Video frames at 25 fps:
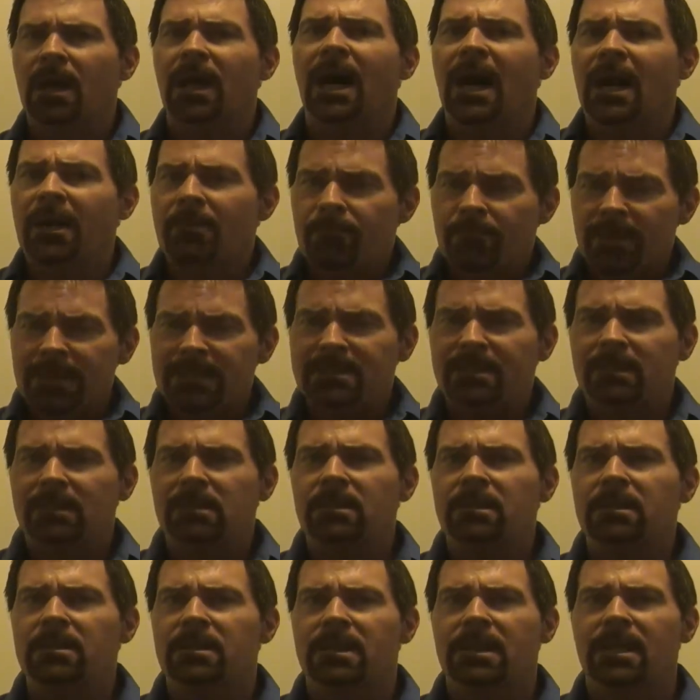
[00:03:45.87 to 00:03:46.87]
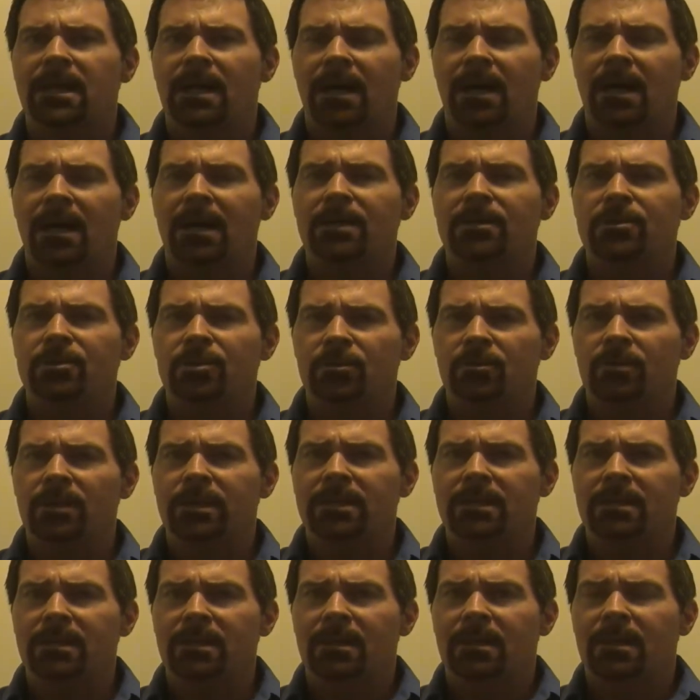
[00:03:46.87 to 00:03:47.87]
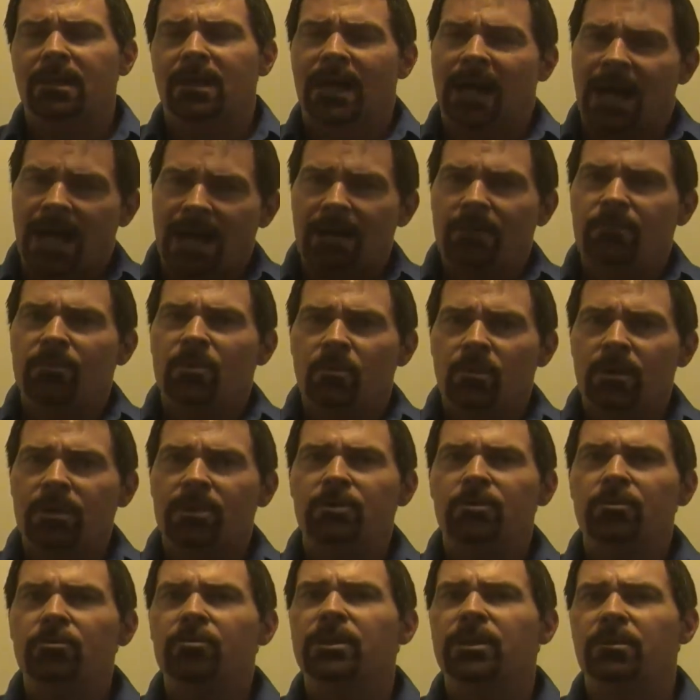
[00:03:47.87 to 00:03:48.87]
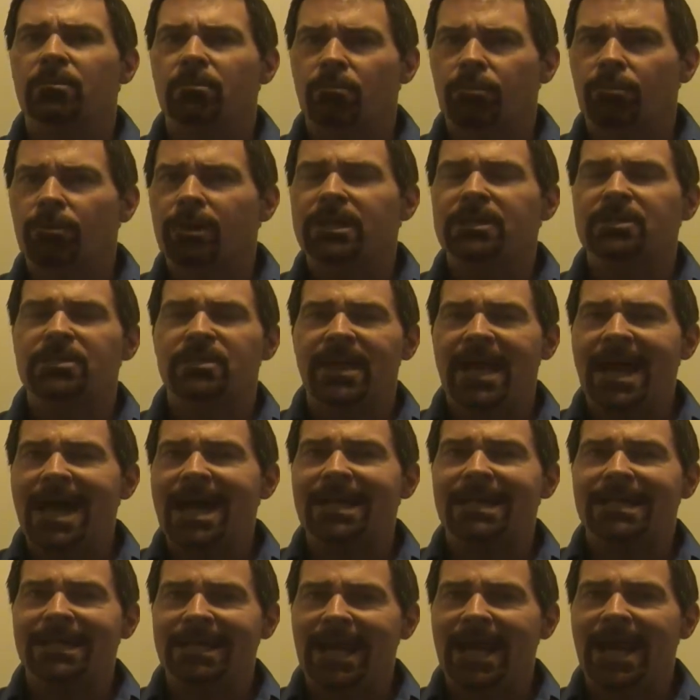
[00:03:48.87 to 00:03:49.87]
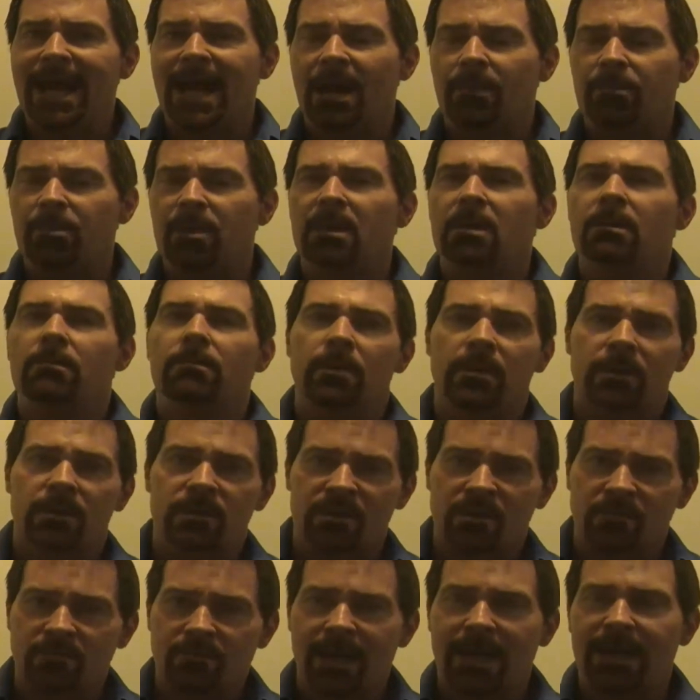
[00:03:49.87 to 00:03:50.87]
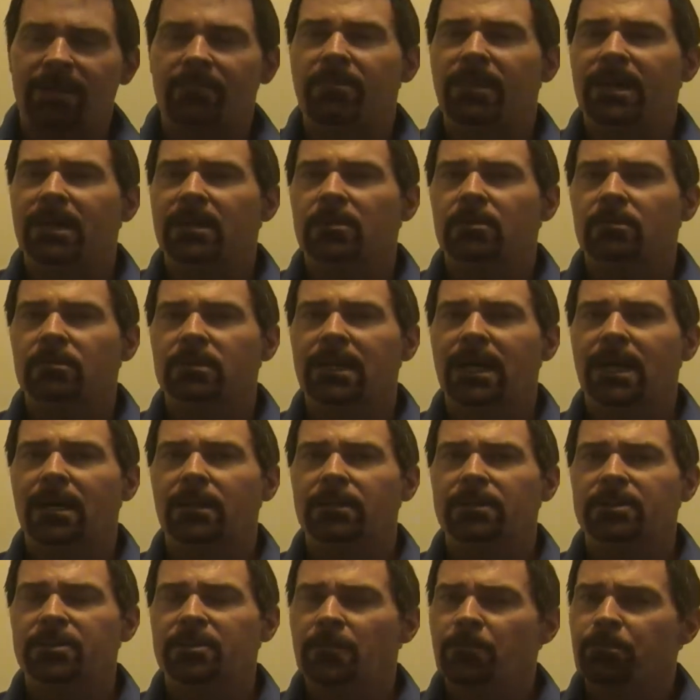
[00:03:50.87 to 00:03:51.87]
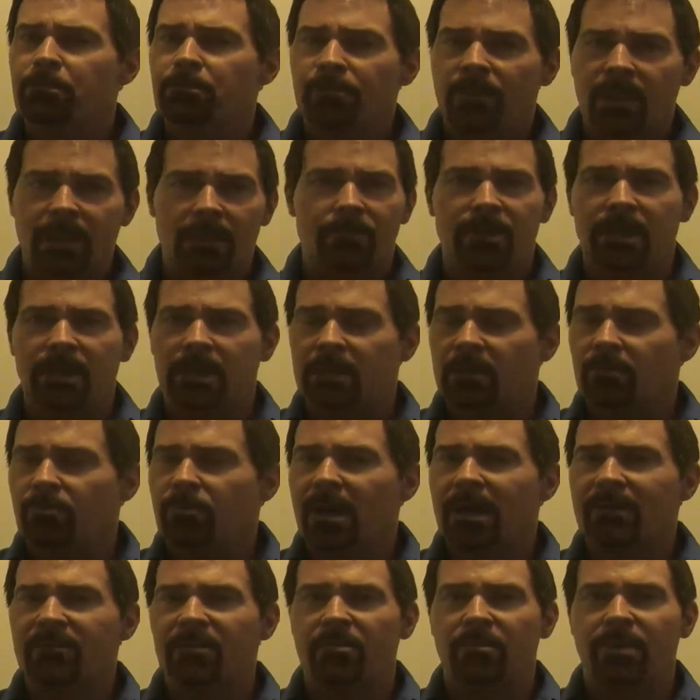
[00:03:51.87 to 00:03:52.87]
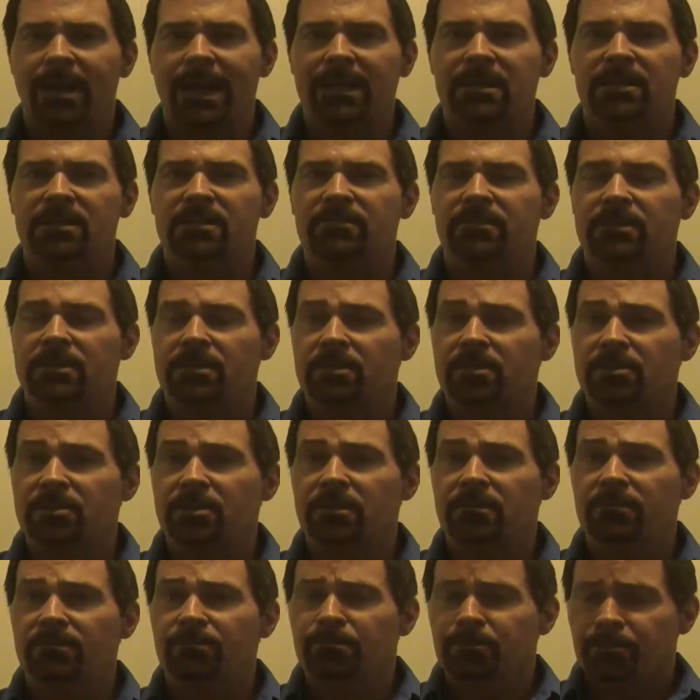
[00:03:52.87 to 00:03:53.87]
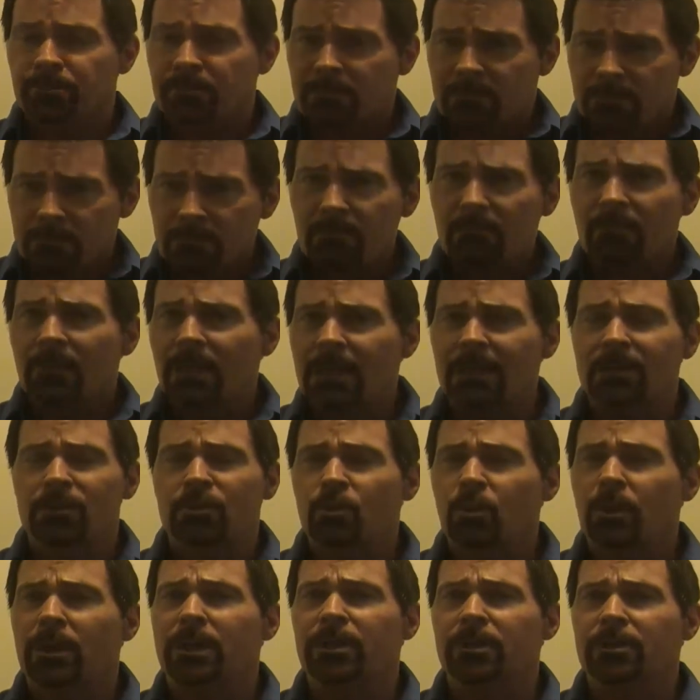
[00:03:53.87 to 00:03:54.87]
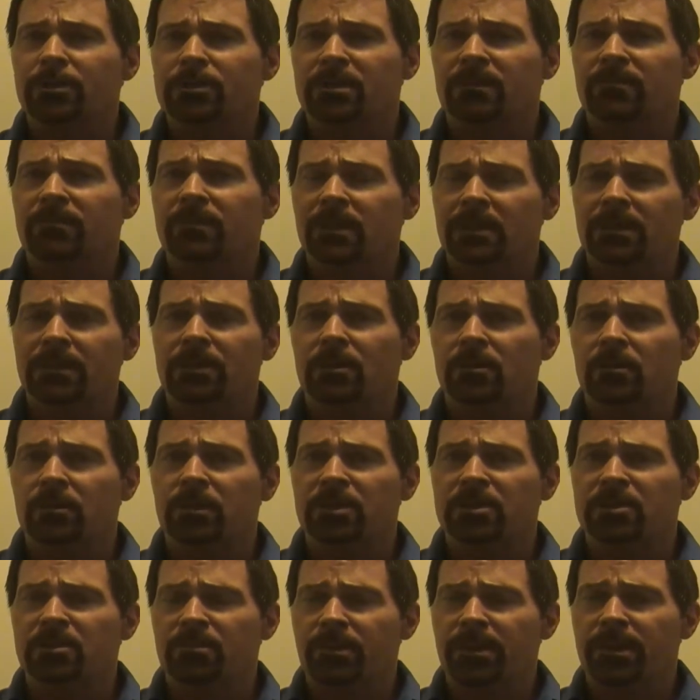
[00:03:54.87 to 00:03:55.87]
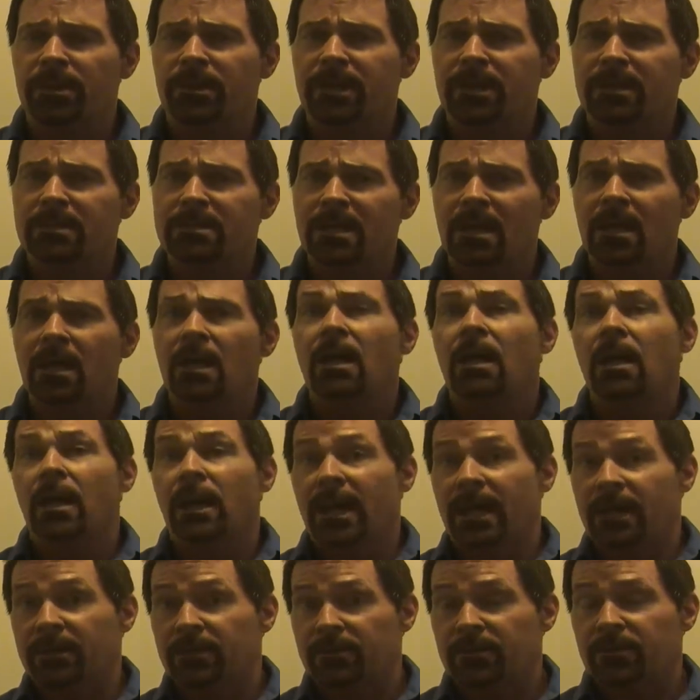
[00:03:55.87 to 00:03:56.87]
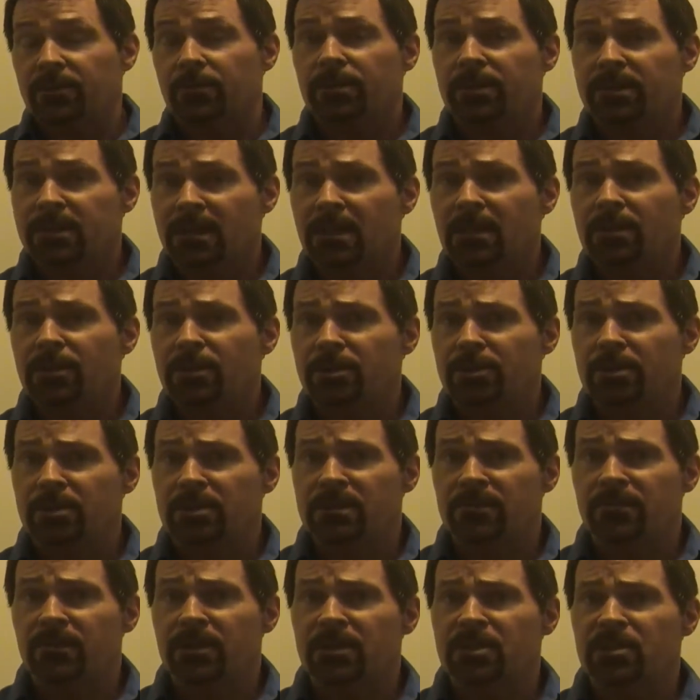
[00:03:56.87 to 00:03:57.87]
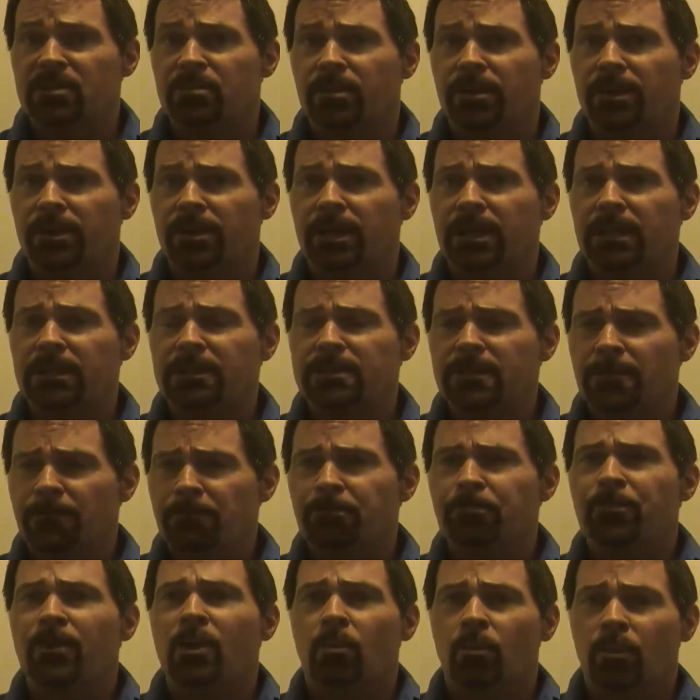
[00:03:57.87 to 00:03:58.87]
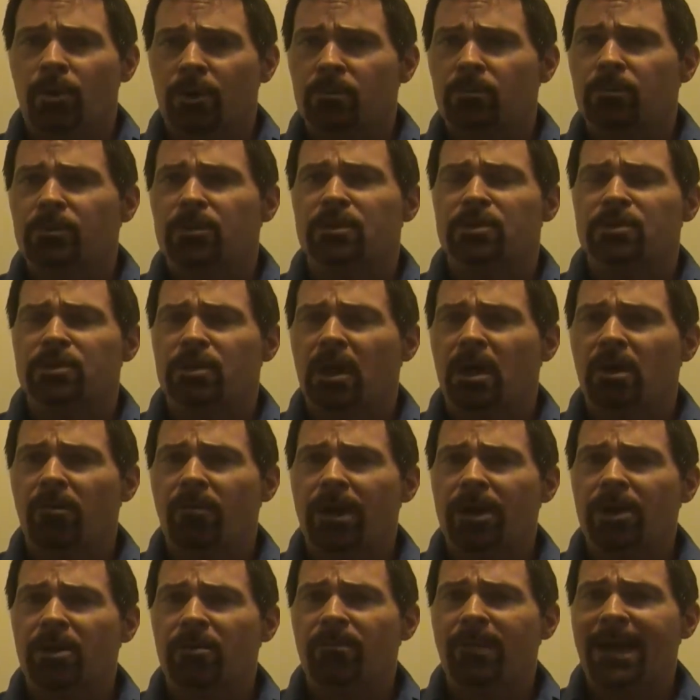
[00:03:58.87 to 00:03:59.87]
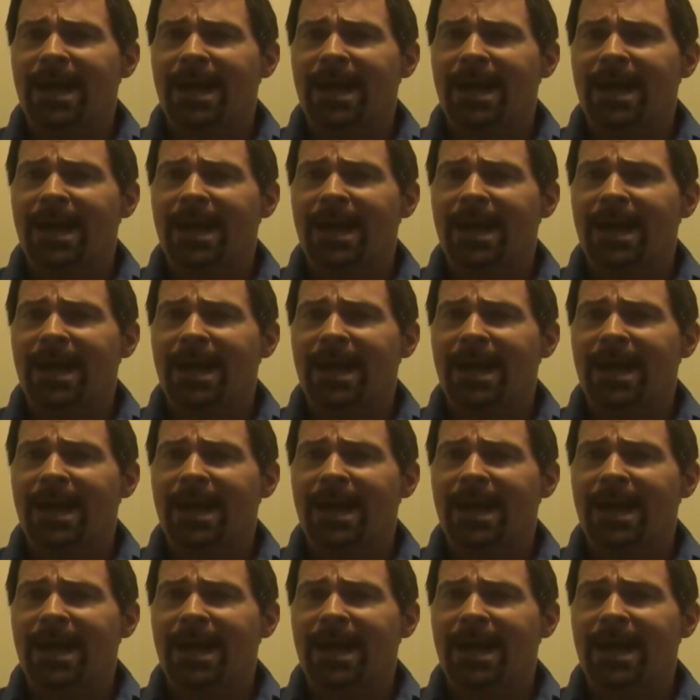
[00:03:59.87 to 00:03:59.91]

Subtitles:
I'm basically the conduit. I am the one who can bridge that gap because of my medical knowledge, being a private practice physician, 20 years of clinical experience, and 13 years of experience working with the Starwriter